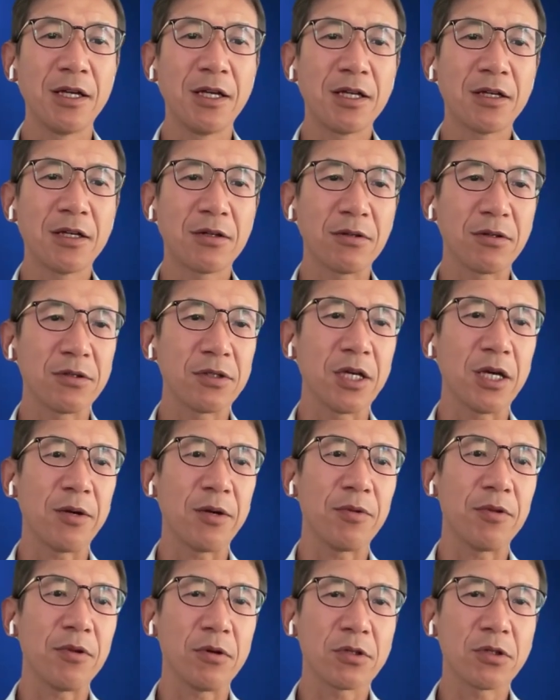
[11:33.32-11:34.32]
because
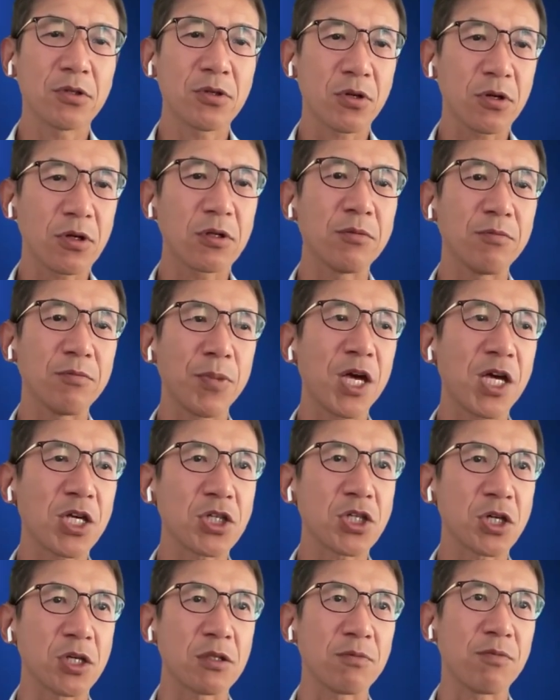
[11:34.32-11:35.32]
certain
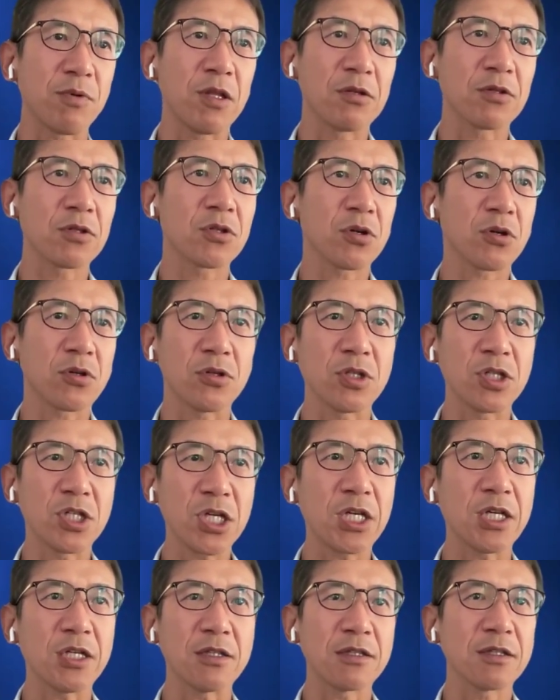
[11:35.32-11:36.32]
patients with certain
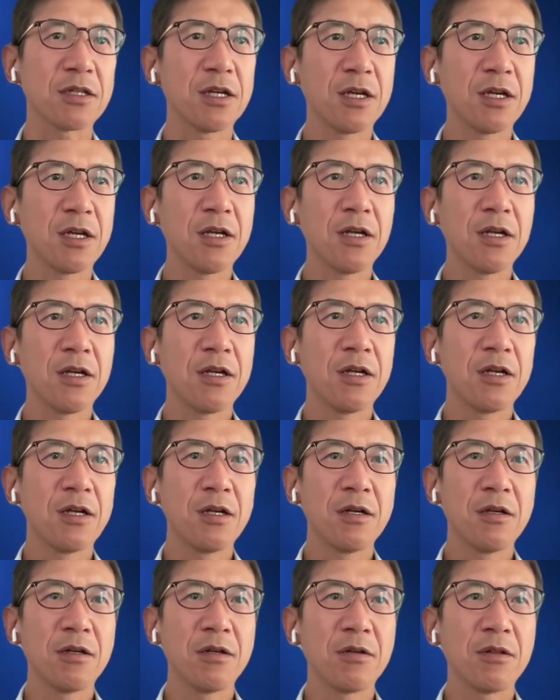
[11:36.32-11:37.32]
genes,
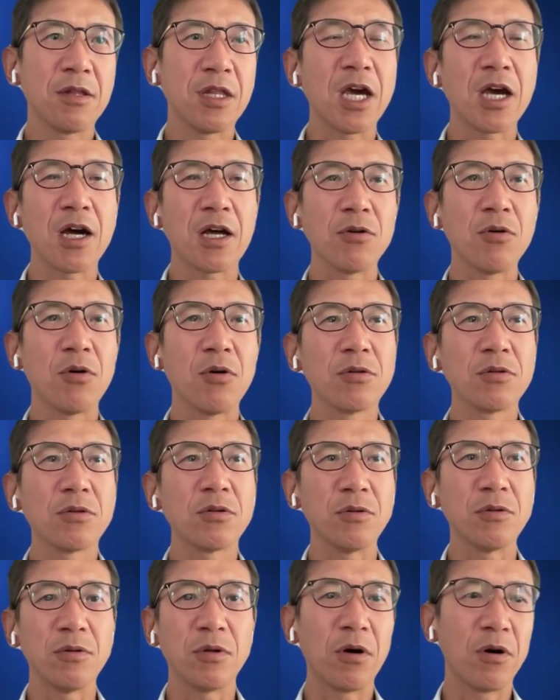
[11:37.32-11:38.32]
they are known
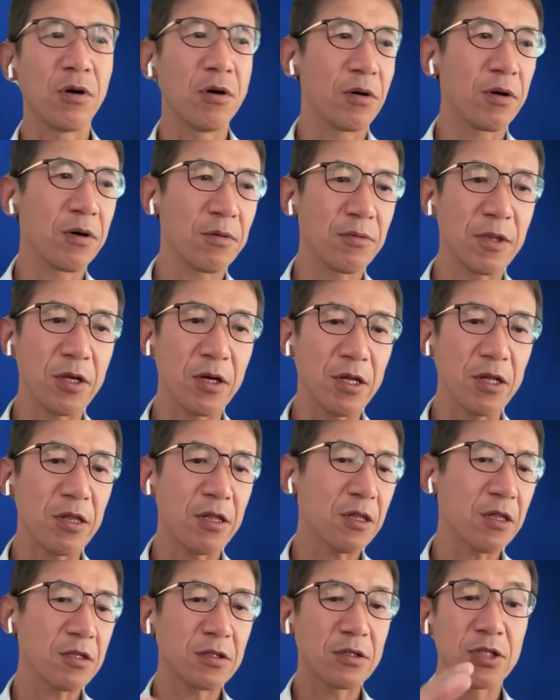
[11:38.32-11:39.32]
to know the
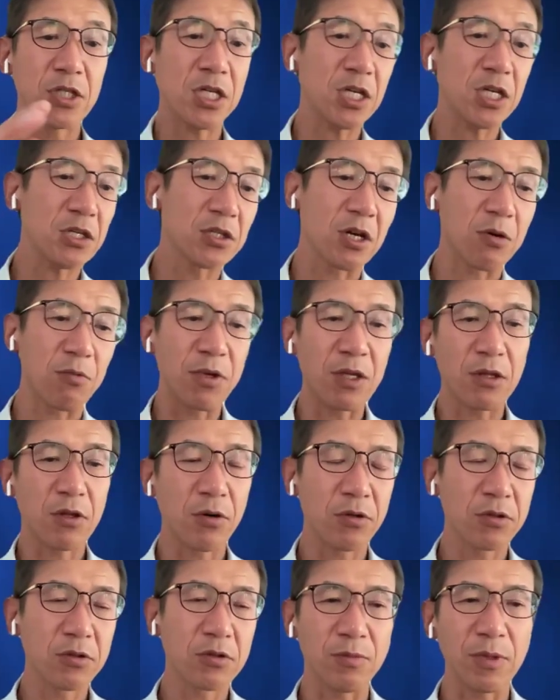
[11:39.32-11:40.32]
genes are
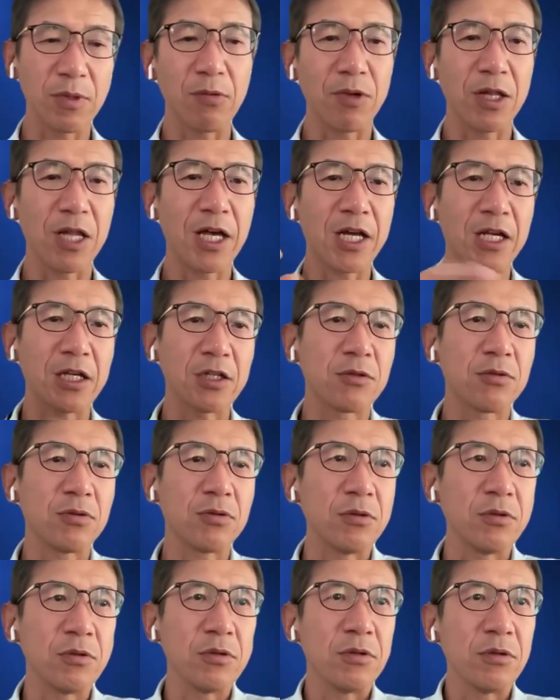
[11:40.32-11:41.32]
known to be related
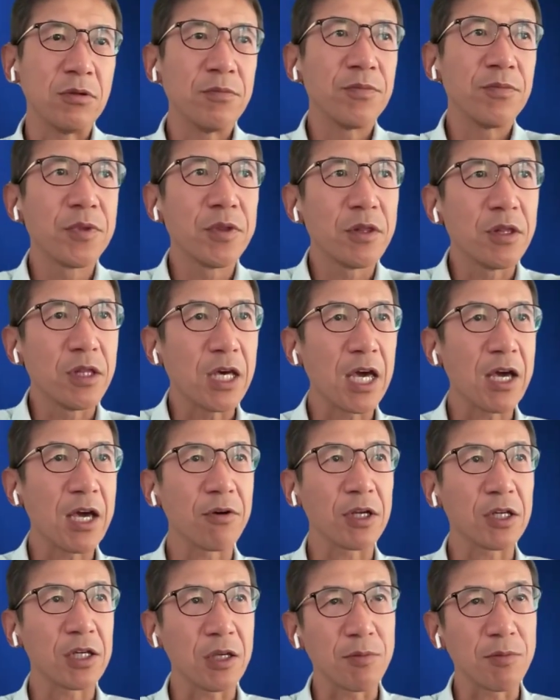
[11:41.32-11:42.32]
to the
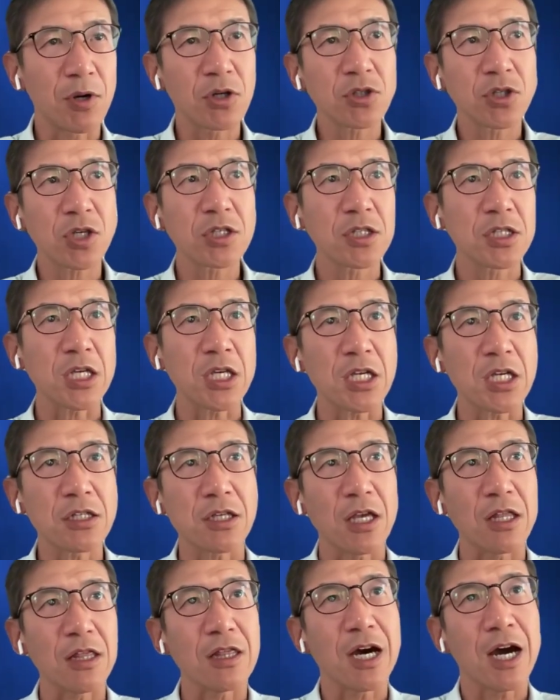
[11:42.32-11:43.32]
aortic emergencies,
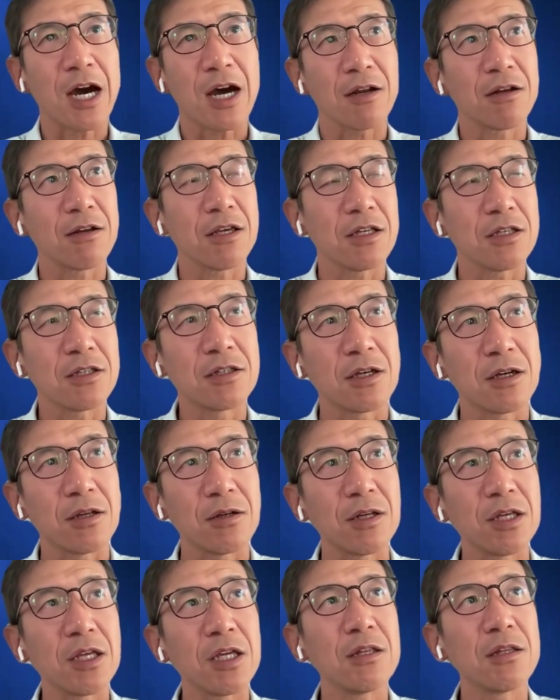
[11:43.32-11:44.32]
and that is
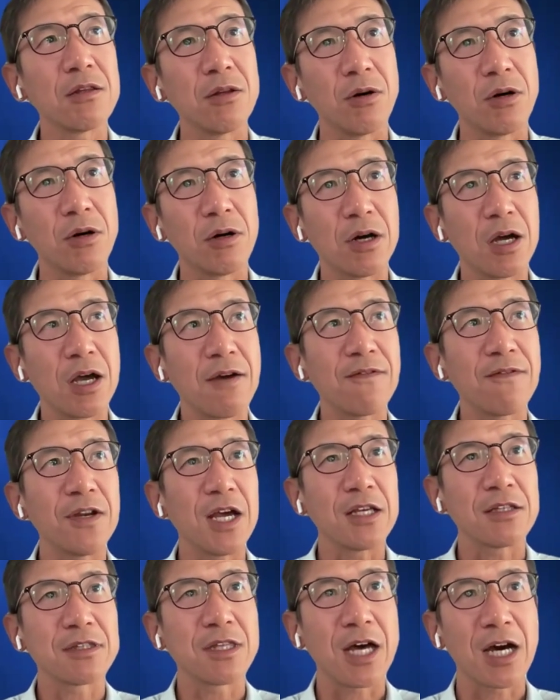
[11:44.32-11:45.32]
an
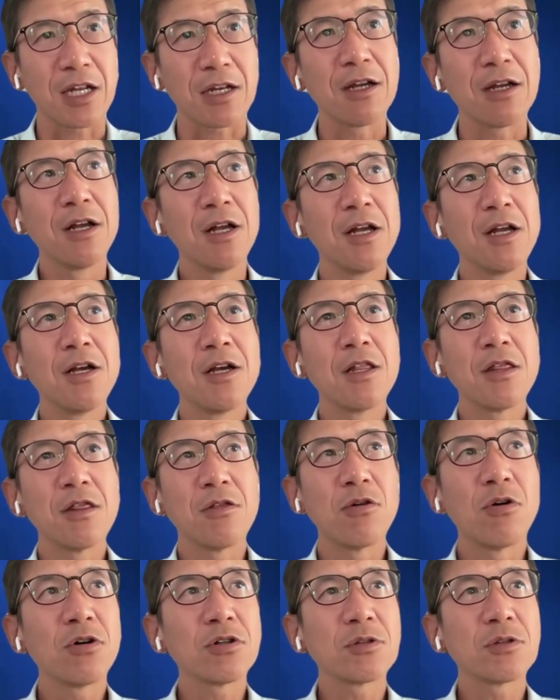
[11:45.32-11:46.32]
evidence that
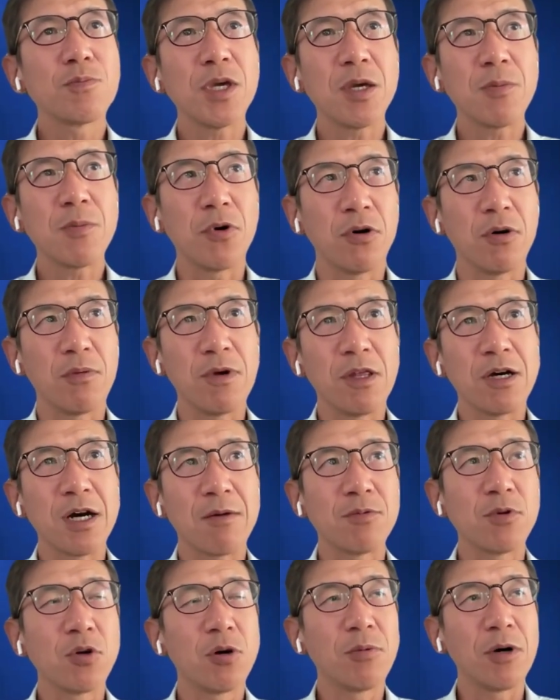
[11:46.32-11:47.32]
those people with
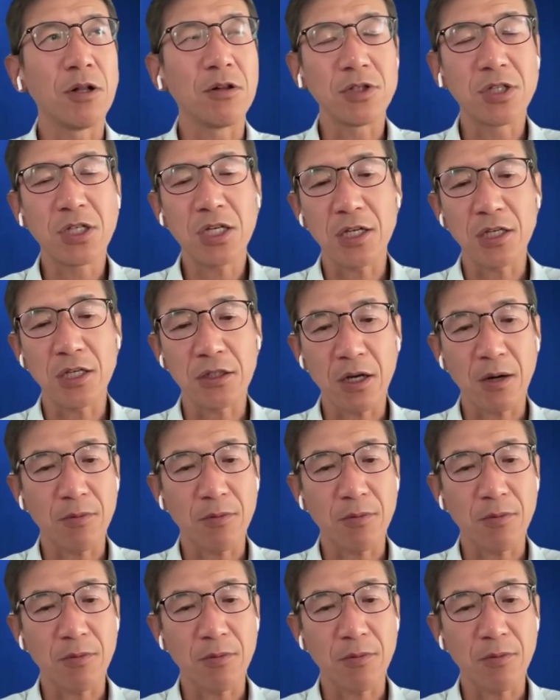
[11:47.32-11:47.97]
abnormal genes,